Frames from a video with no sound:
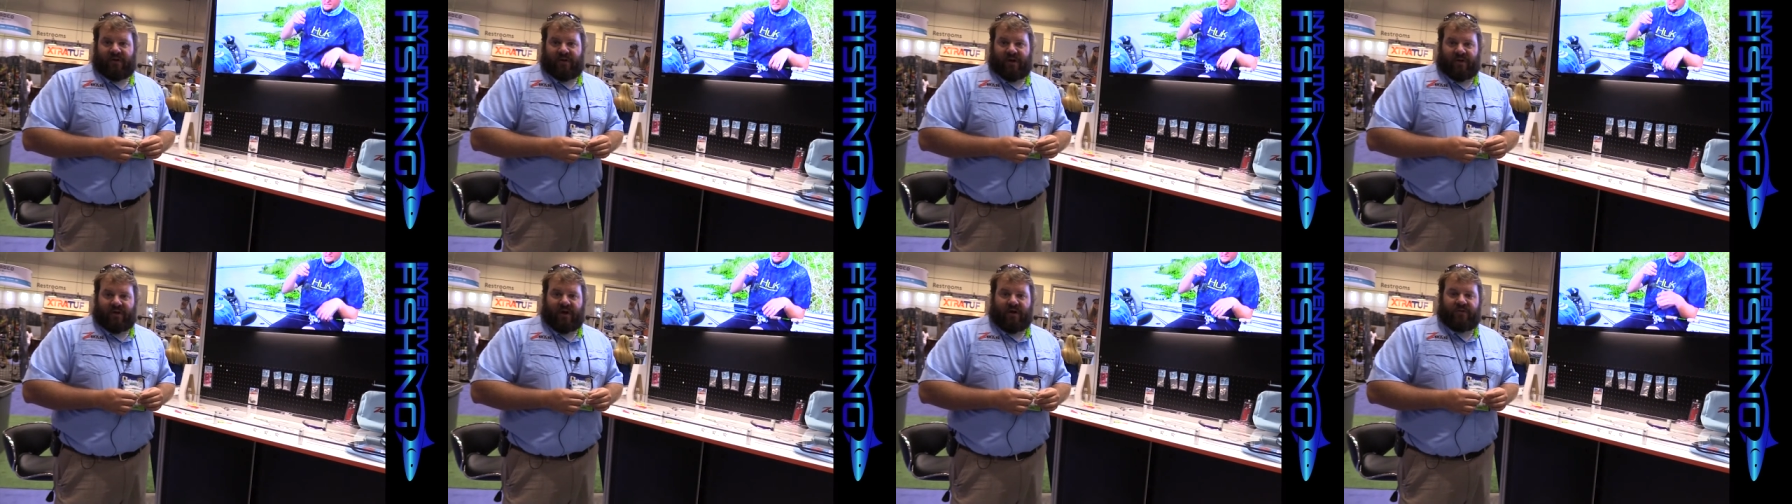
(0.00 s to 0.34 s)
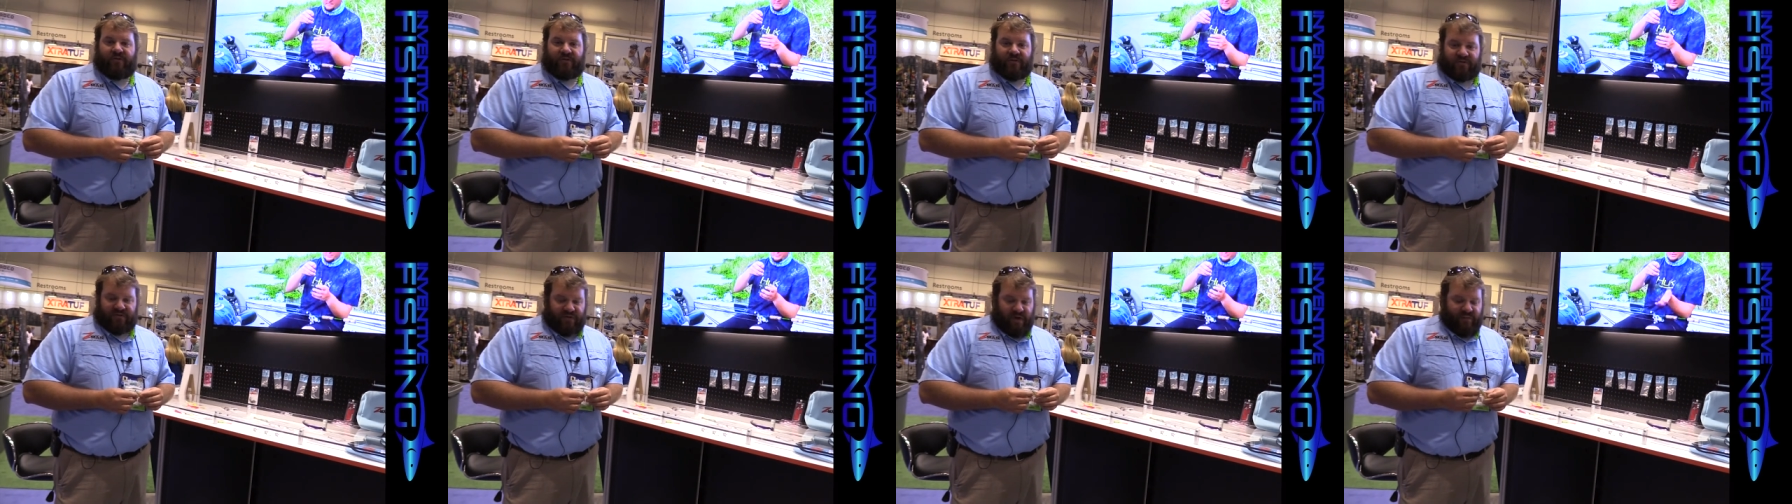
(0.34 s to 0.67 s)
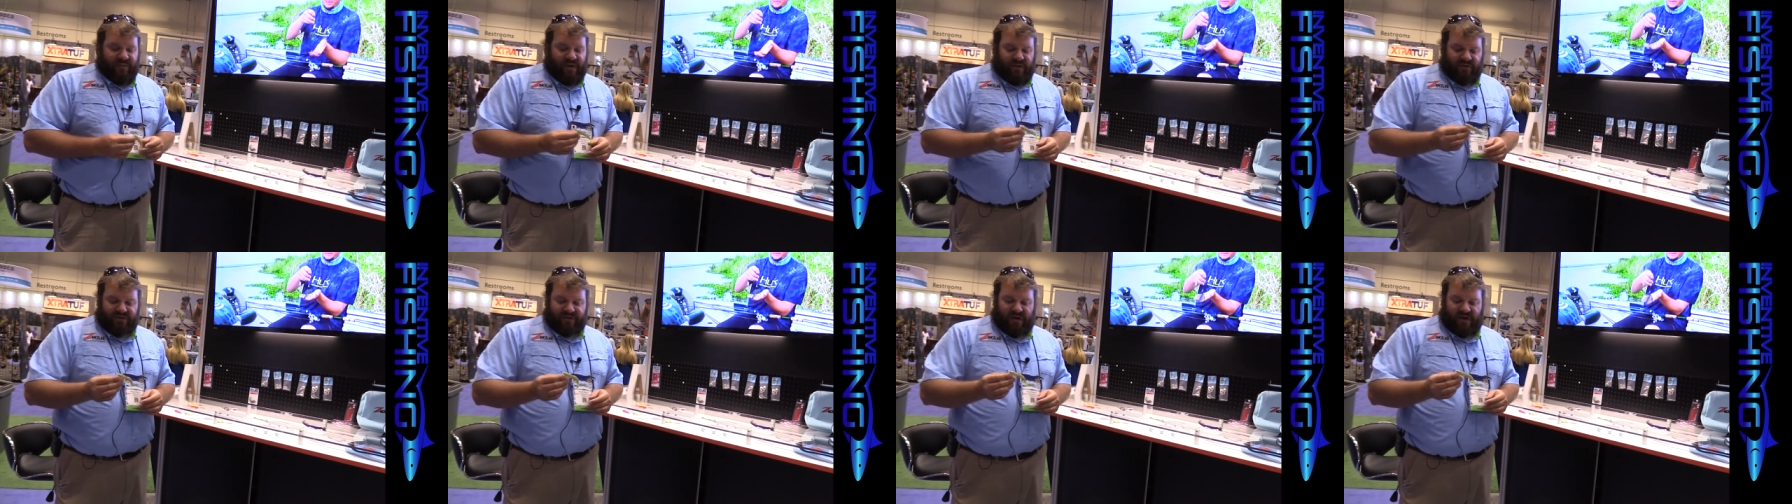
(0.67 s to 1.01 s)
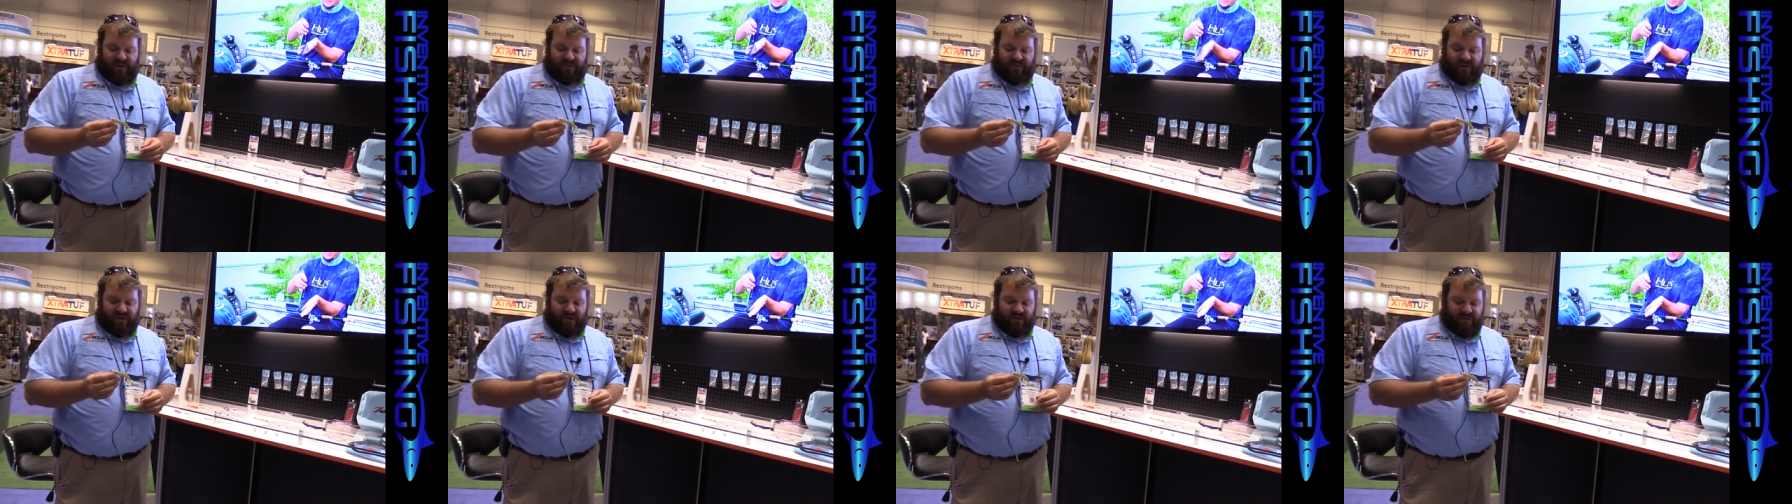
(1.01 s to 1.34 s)
a, something else
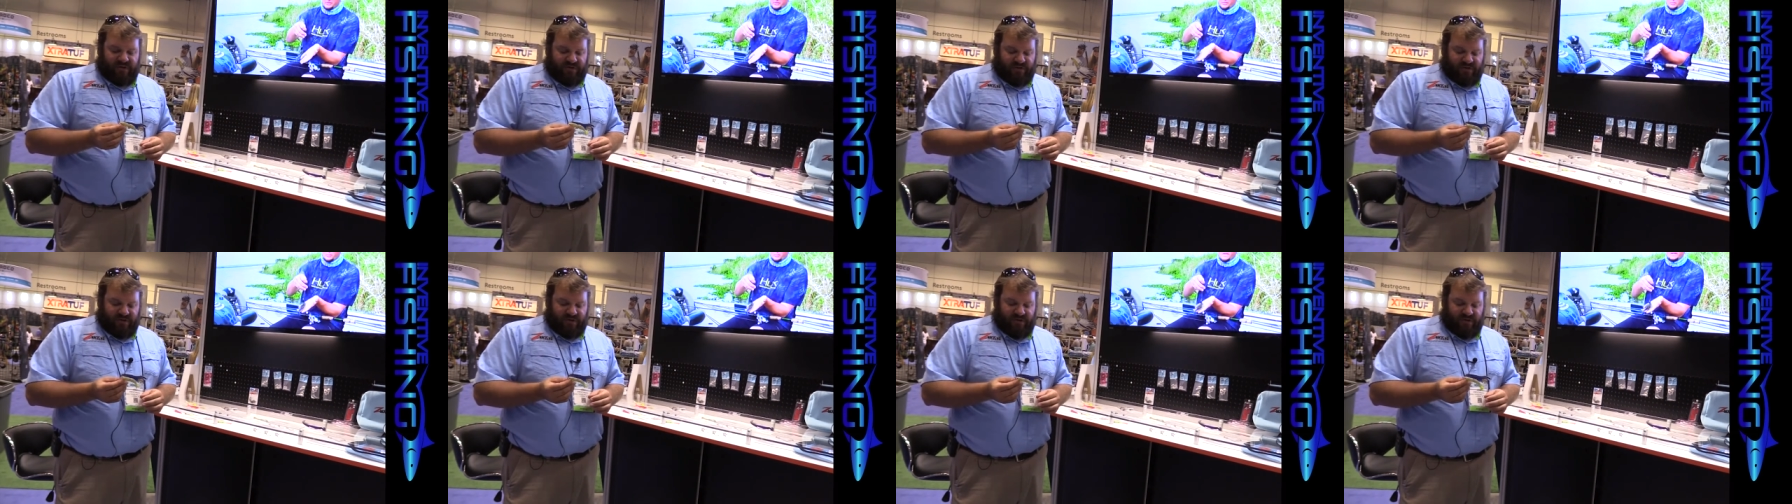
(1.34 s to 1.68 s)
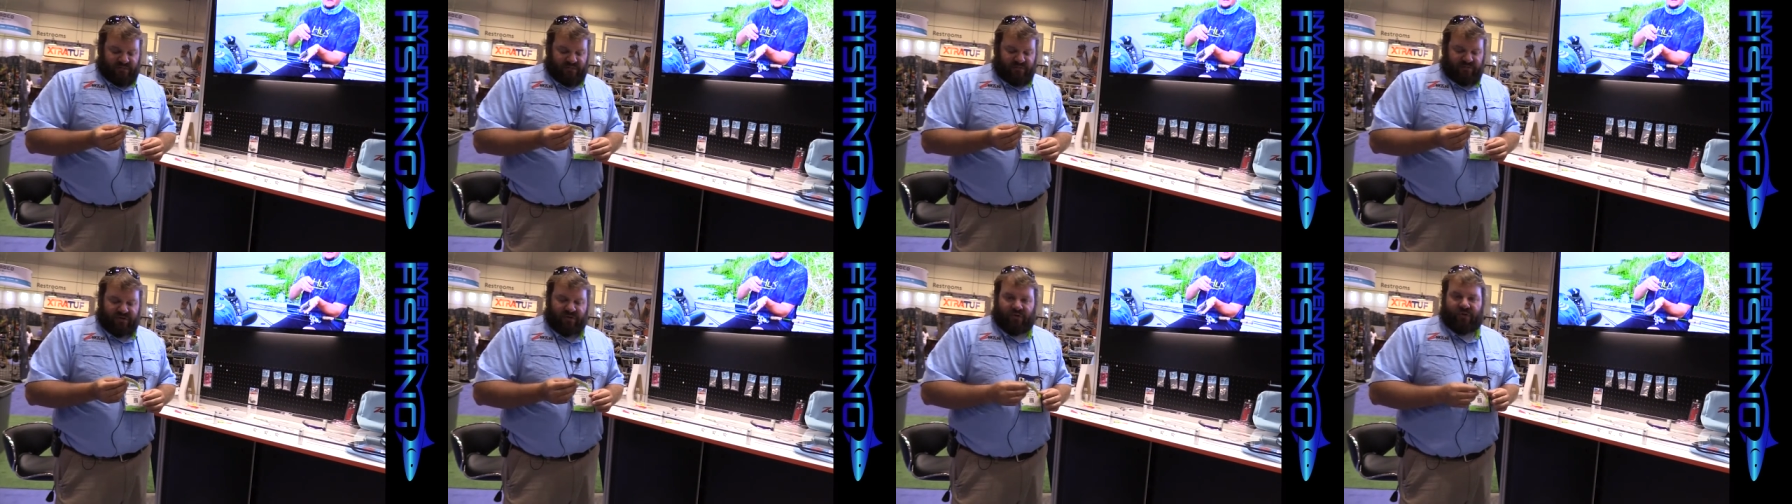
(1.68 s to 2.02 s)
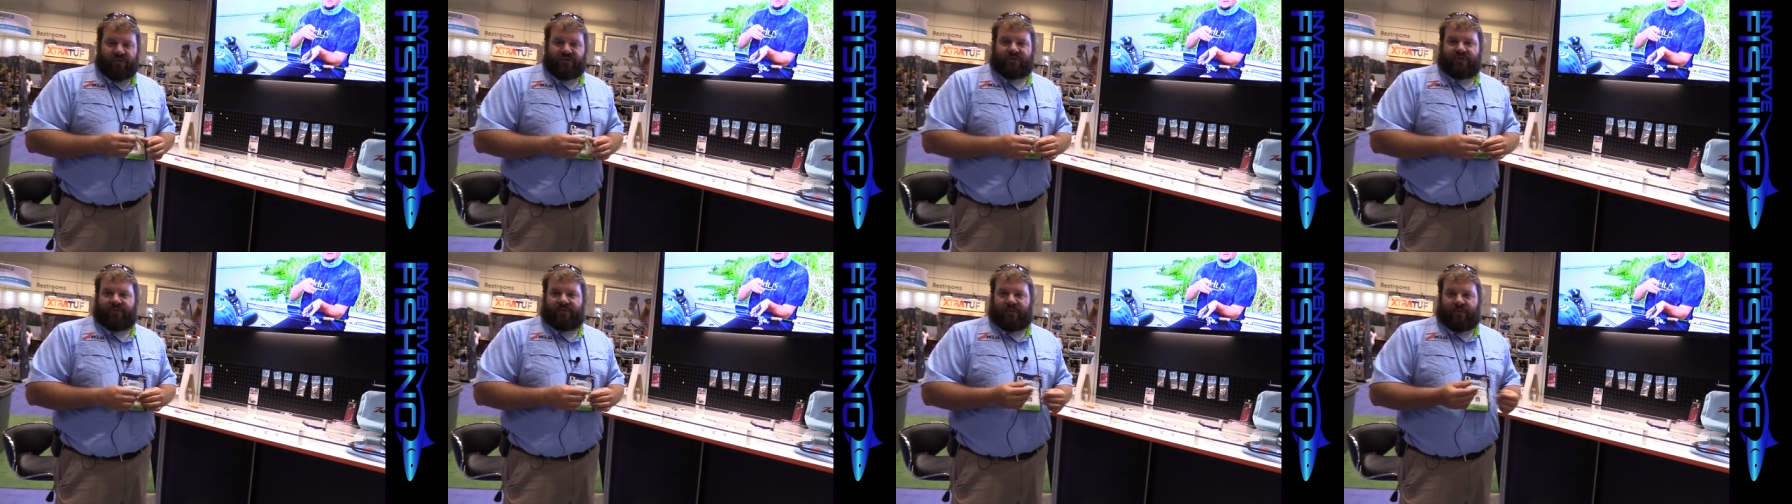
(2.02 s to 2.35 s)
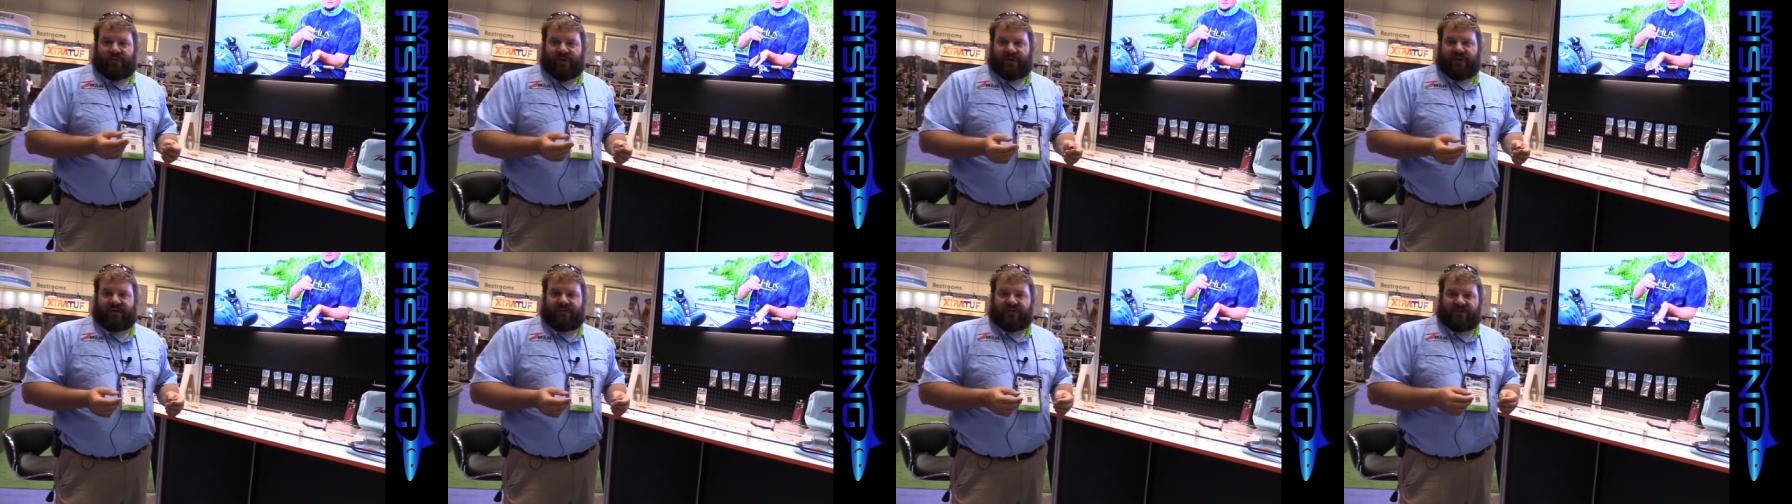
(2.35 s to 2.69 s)
out there that's a solution for
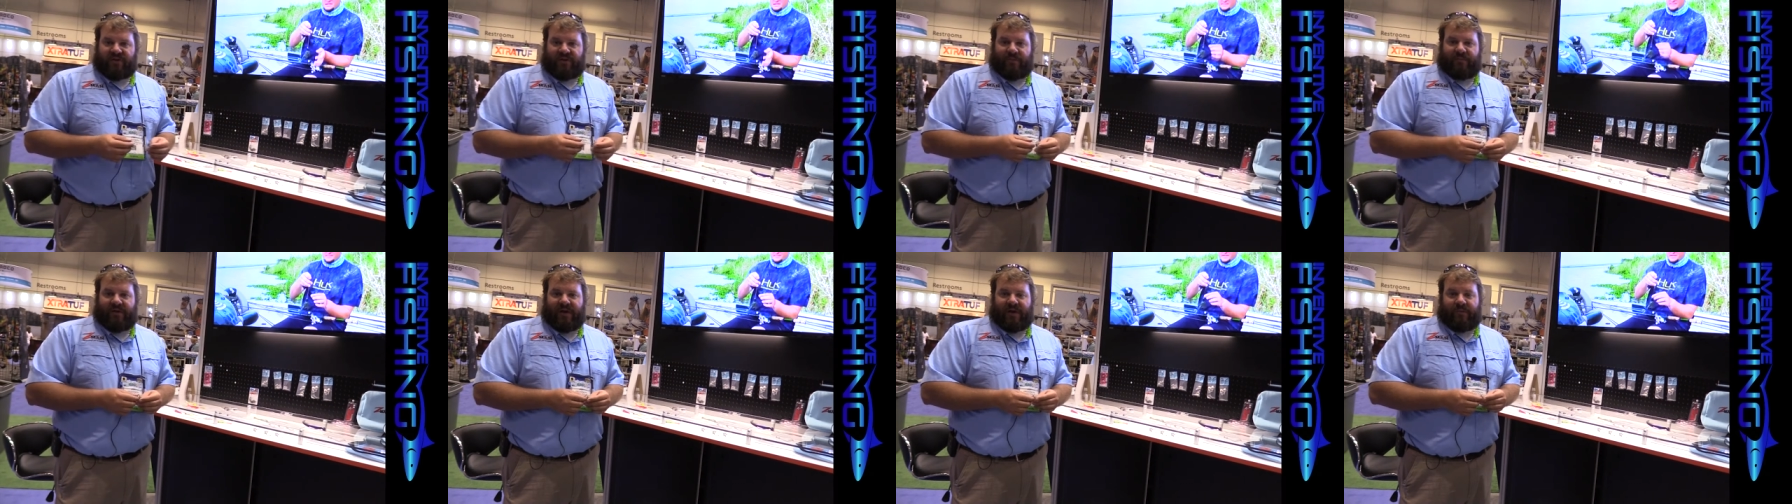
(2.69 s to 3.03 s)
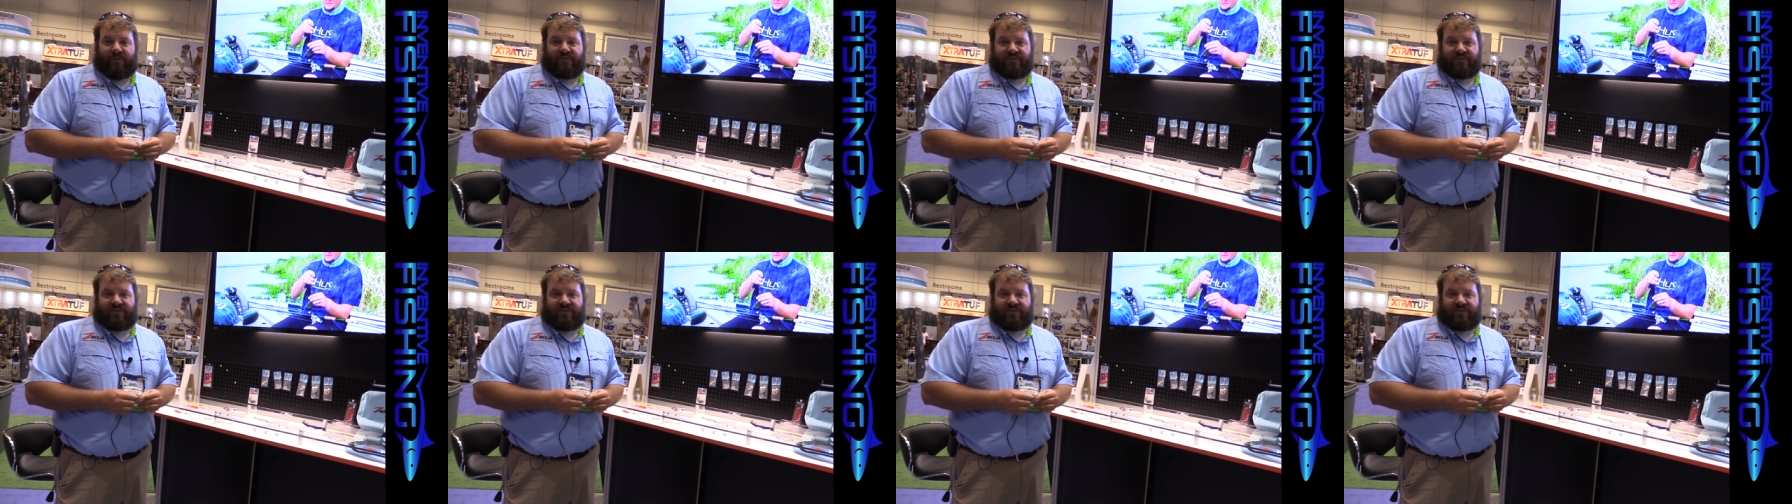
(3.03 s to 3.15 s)
rigging Z-Man,